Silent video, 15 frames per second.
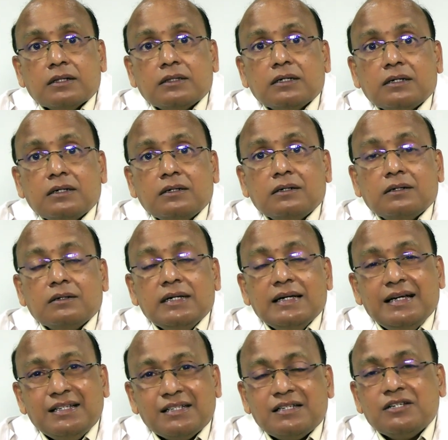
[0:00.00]
the
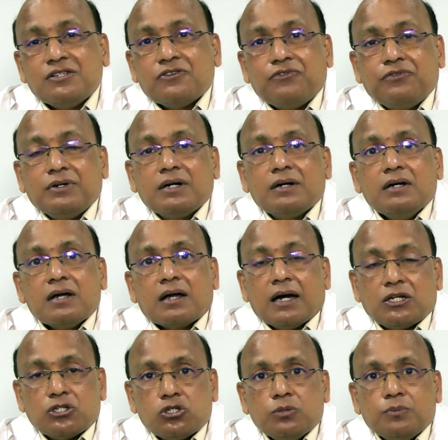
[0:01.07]
incidence of uh,
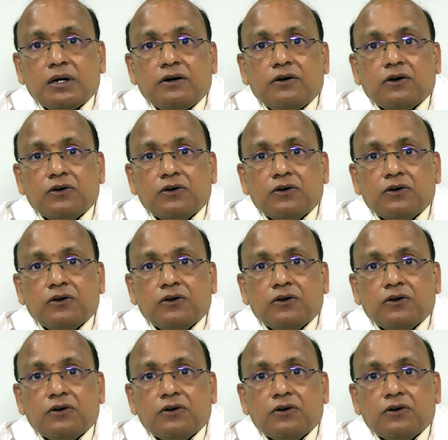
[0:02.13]
carcinoma